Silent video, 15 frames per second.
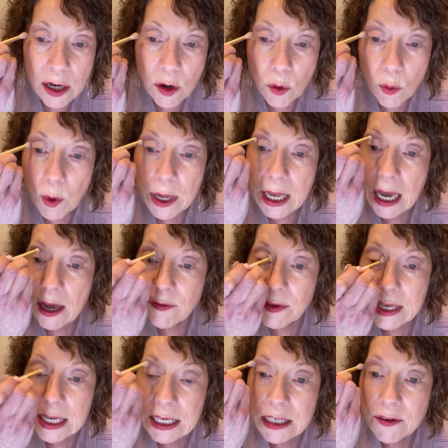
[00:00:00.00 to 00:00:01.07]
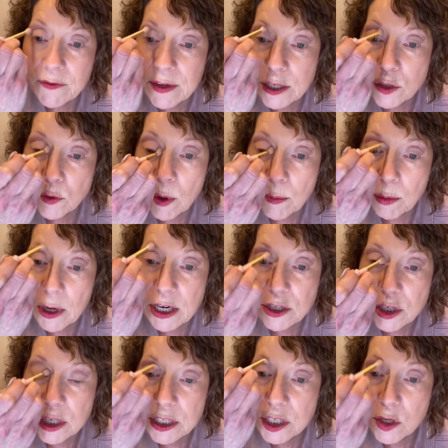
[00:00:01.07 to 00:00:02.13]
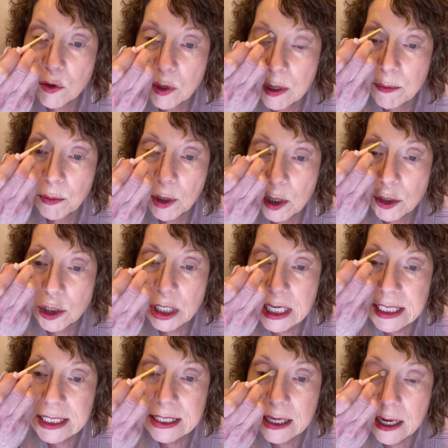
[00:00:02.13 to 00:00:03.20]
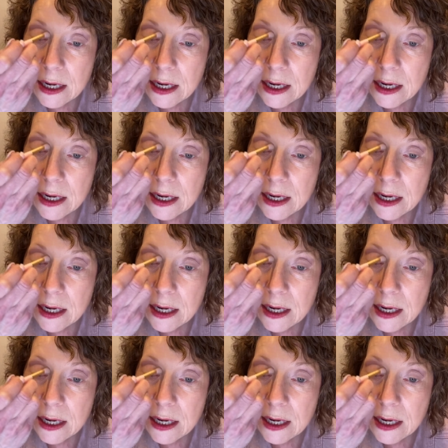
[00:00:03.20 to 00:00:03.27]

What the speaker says: We have individual brushes you can purchase.